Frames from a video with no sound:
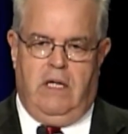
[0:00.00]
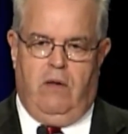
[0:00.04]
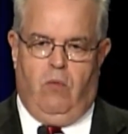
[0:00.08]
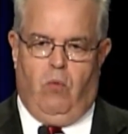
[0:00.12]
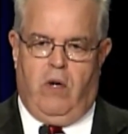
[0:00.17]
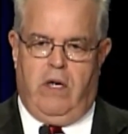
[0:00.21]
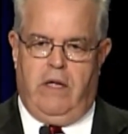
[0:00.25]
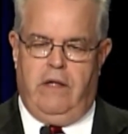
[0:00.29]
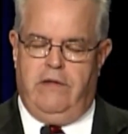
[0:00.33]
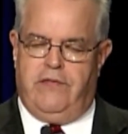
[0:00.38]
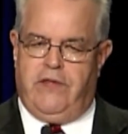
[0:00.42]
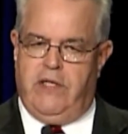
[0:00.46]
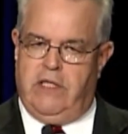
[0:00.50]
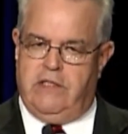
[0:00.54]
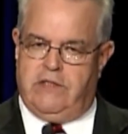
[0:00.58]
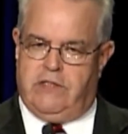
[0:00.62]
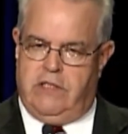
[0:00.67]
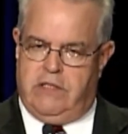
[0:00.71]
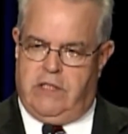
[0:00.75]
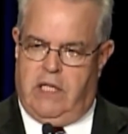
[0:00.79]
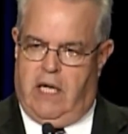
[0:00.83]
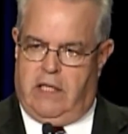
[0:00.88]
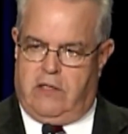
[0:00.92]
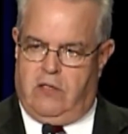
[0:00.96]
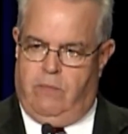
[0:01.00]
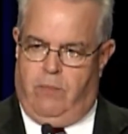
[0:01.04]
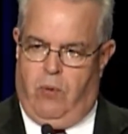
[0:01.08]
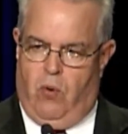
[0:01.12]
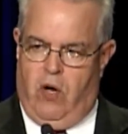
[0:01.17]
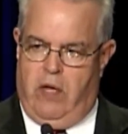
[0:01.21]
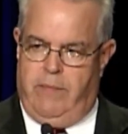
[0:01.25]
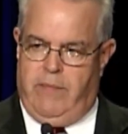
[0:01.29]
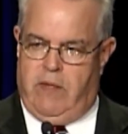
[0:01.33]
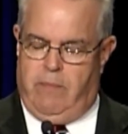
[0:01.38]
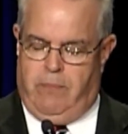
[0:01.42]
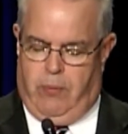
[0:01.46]
And one of the things that Dr.
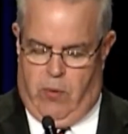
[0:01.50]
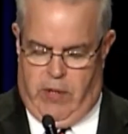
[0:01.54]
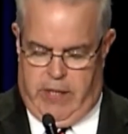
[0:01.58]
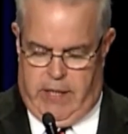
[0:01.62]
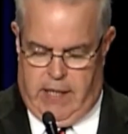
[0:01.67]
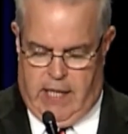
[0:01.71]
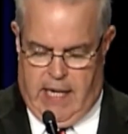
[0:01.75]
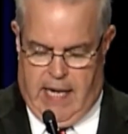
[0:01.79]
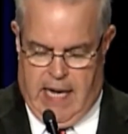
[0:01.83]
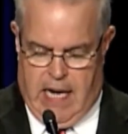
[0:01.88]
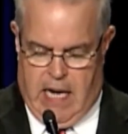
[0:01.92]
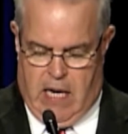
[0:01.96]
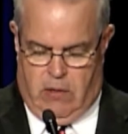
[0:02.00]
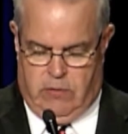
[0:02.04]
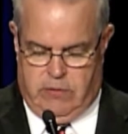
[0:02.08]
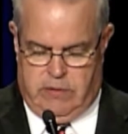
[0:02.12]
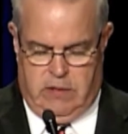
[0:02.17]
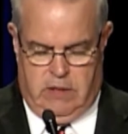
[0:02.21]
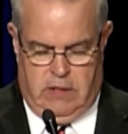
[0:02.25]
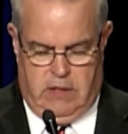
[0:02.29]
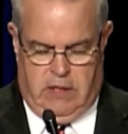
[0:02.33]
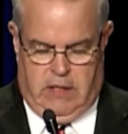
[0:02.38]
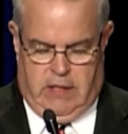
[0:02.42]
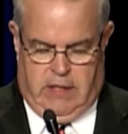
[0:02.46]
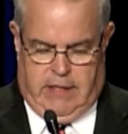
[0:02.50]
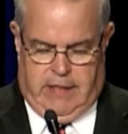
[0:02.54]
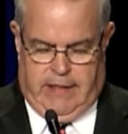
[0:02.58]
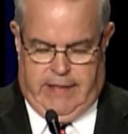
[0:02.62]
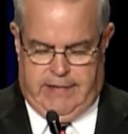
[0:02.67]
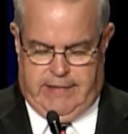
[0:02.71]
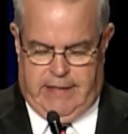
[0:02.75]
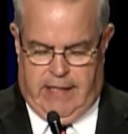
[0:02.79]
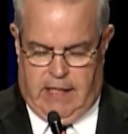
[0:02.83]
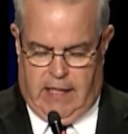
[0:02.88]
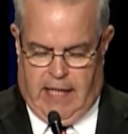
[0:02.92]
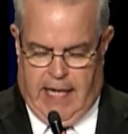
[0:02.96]
Poyman pointed out
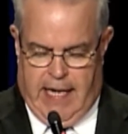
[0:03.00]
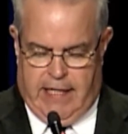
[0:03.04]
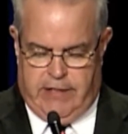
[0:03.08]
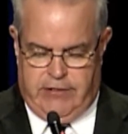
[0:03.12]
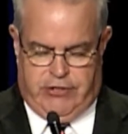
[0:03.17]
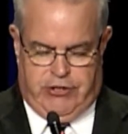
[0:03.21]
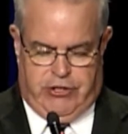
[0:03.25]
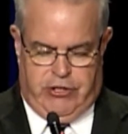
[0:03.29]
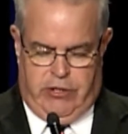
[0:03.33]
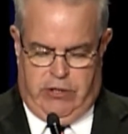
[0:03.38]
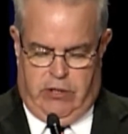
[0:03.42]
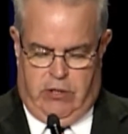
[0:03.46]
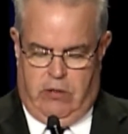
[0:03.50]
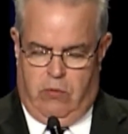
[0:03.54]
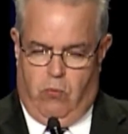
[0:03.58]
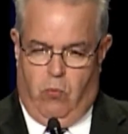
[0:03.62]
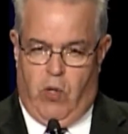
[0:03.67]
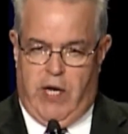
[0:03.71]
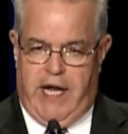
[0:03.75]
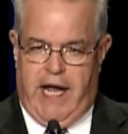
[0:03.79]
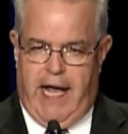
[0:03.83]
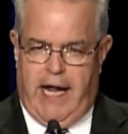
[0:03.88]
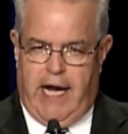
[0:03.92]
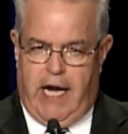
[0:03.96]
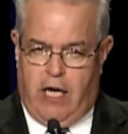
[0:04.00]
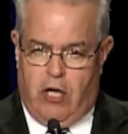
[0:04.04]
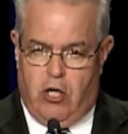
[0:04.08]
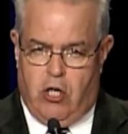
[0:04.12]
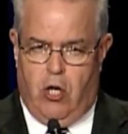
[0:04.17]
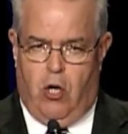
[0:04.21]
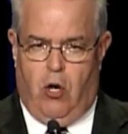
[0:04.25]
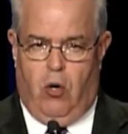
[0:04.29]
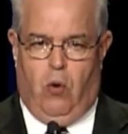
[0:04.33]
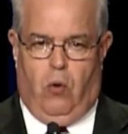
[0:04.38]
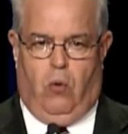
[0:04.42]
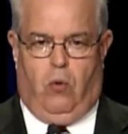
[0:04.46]
is that last year we had a
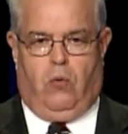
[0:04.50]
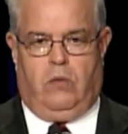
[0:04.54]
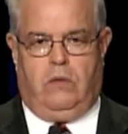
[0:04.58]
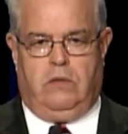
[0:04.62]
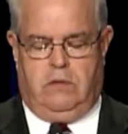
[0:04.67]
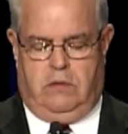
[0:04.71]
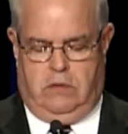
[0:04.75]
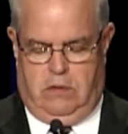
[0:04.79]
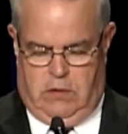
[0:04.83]
goal